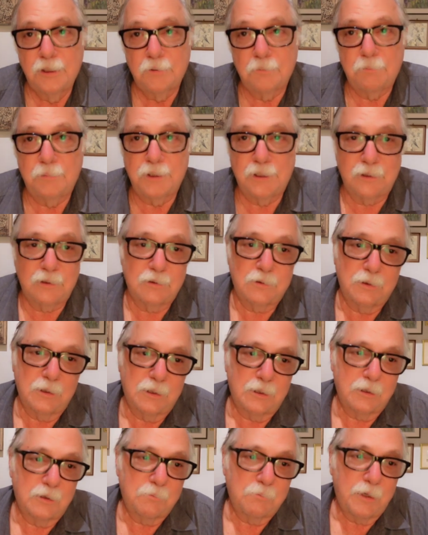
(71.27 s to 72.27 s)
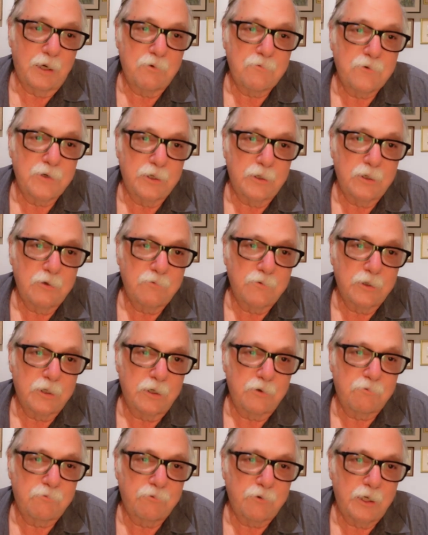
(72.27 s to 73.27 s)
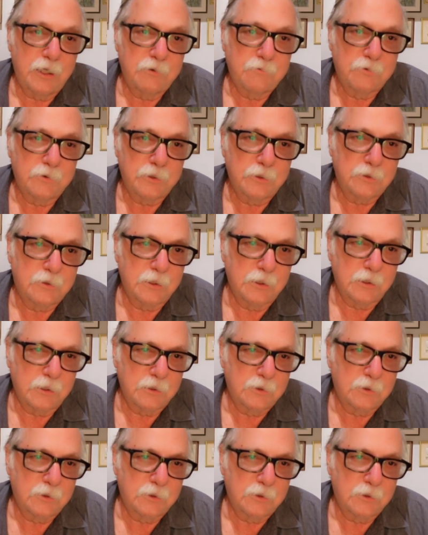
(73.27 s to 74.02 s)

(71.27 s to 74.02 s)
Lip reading: but my very favorite